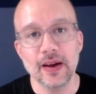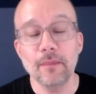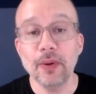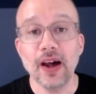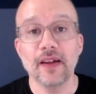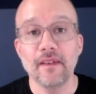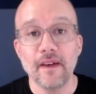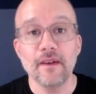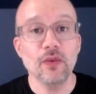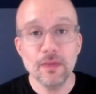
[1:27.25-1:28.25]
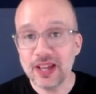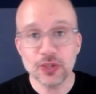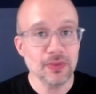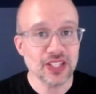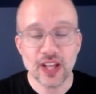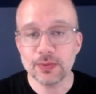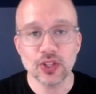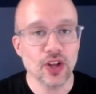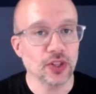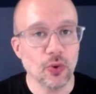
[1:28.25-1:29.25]
But we've made some missteps
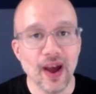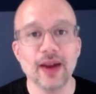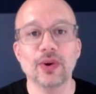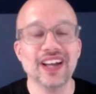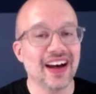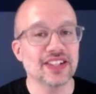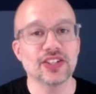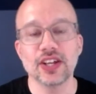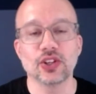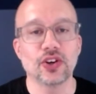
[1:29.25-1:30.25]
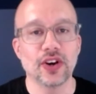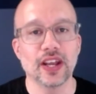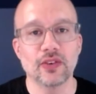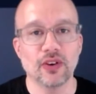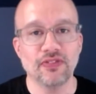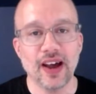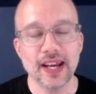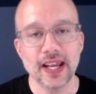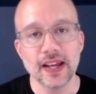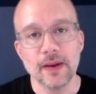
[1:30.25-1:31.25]
along the way. We're constantly learning and
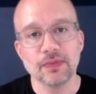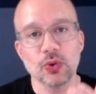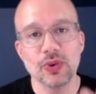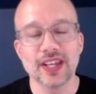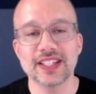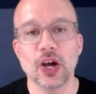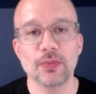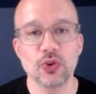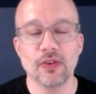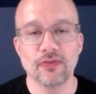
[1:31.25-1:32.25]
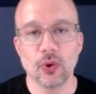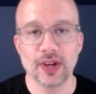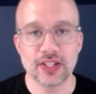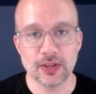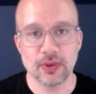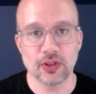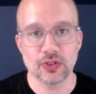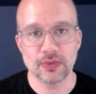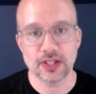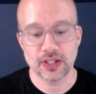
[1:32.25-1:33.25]
refining. We'd like to help you avoid some of
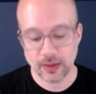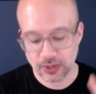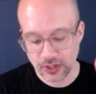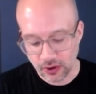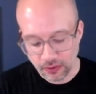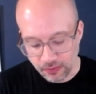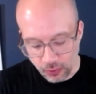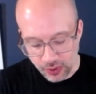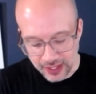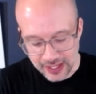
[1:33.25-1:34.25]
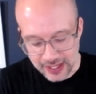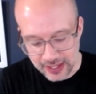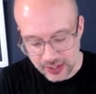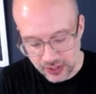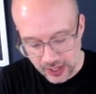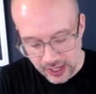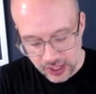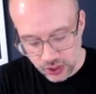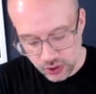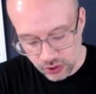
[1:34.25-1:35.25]
those missteps. And there are 4 keys
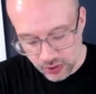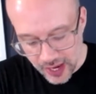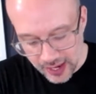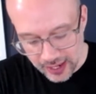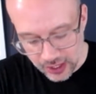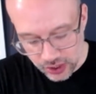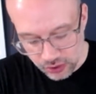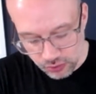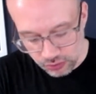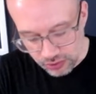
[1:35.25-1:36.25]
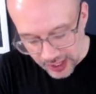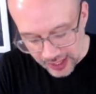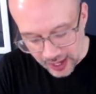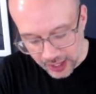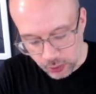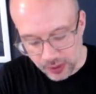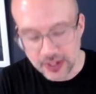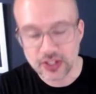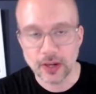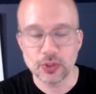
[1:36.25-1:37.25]
to creating a really high
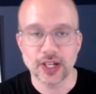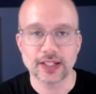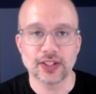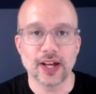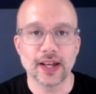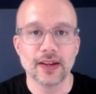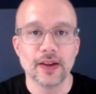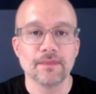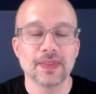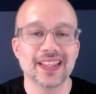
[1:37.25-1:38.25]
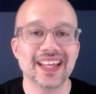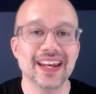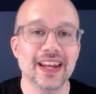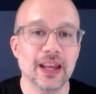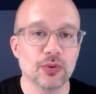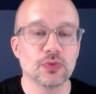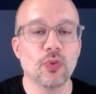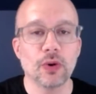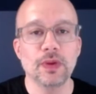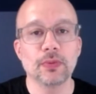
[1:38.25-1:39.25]
quality subject line that enables
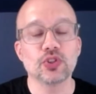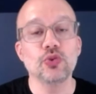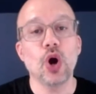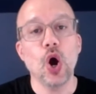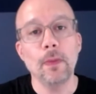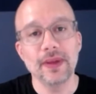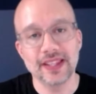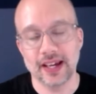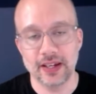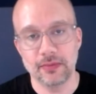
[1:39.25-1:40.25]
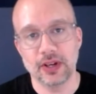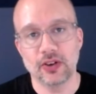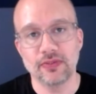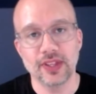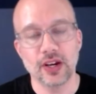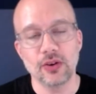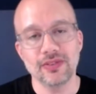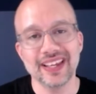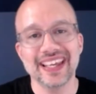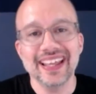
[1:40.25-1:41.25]
more people to open that email. If they
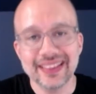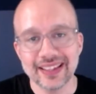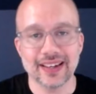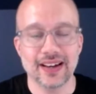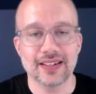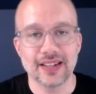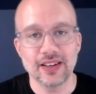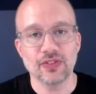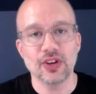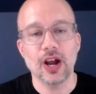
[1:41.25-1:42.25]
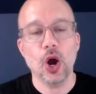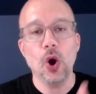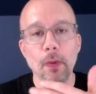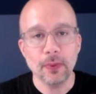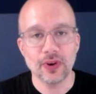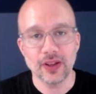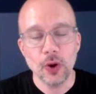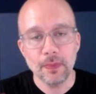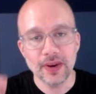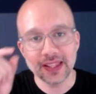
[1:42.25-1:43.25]
don't get the content, if they're not
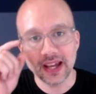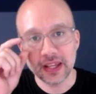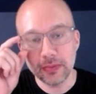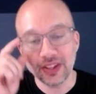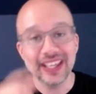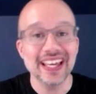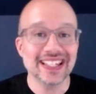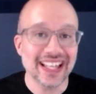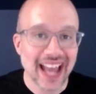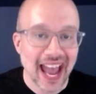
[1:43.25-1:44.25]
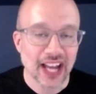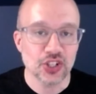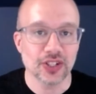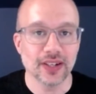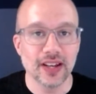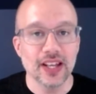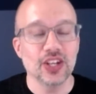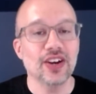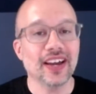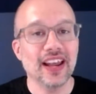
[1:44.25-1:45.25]
opening that email, they can't take action.
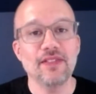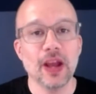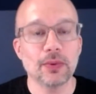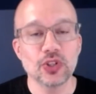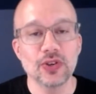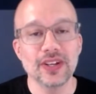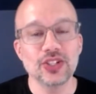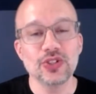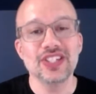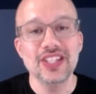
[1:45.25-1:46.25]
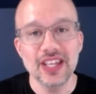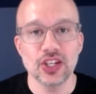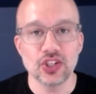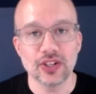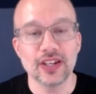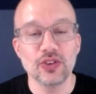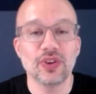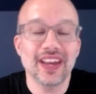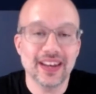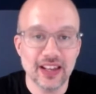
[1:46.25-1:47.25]
You're not going to have the opportunity to teach, and you
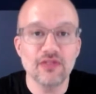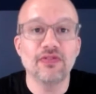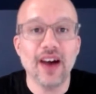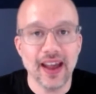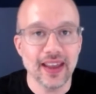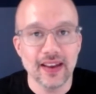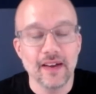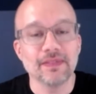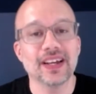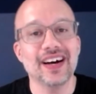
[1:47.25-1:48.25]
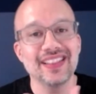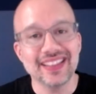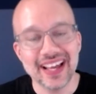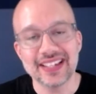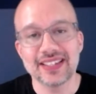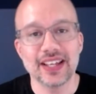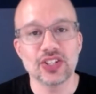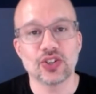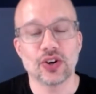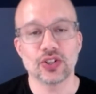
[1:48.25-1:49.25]
can't invite unless they
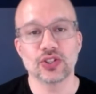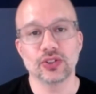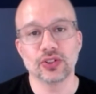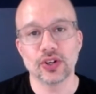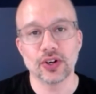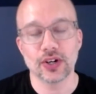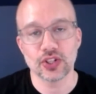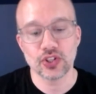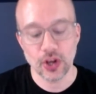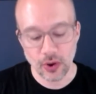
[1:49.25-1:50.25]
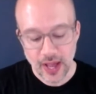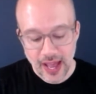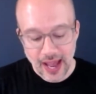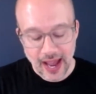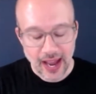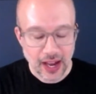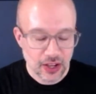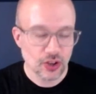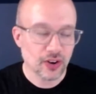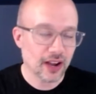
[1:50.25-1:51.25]
start to learn. So how do
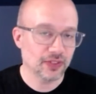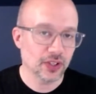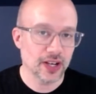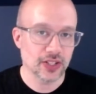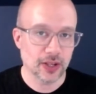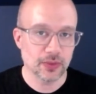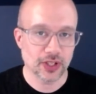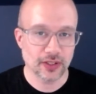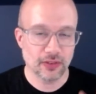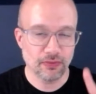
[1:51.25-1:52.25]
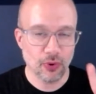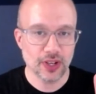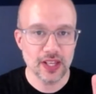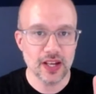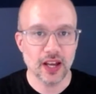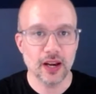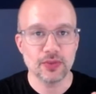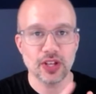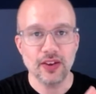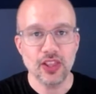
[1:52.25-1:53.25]
you craft a great subject line? 4 key items.
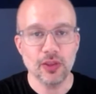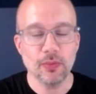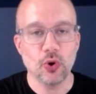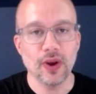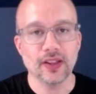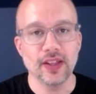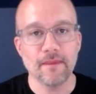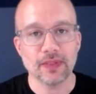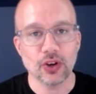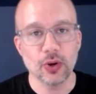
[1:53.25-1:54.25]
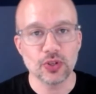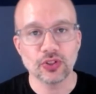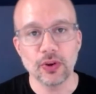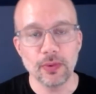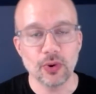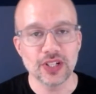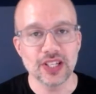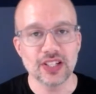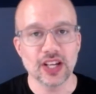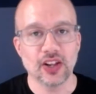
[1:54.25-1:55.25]
I'll hit them quickly. I'll go into a little bit more
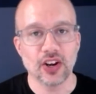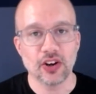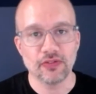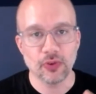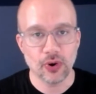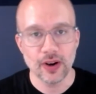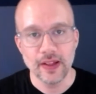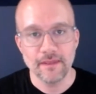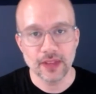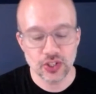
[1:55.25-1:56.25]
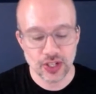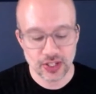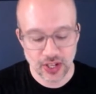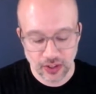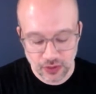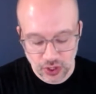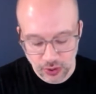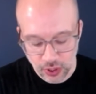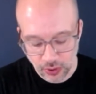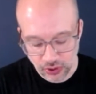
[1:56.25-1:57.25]
detail on all 4. Then, Jason, I'd love to know
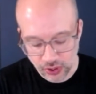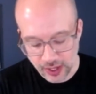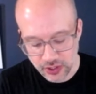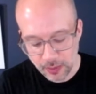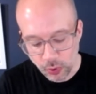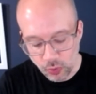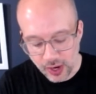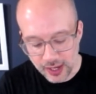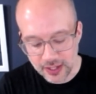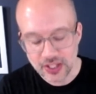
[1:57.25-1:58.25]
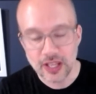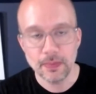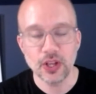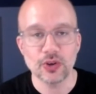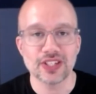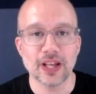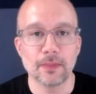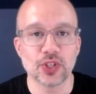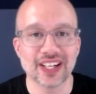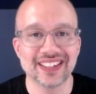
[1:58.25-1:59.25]
your thoughts. Number 1 is keeping your
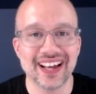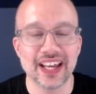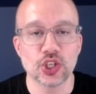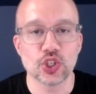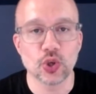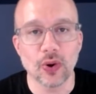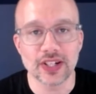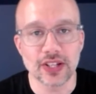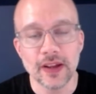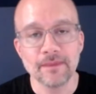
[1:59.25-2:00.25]
subject line short.